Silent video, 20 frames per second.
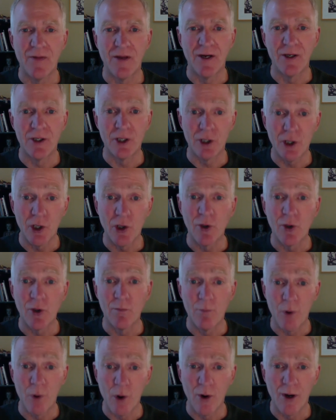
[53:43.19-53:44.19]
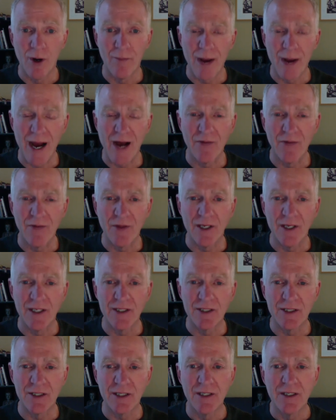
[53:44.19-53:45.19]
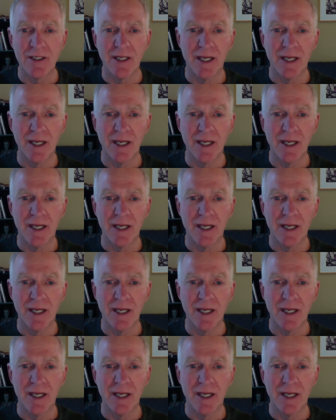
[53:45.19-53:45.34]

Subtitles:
there to learn more about this.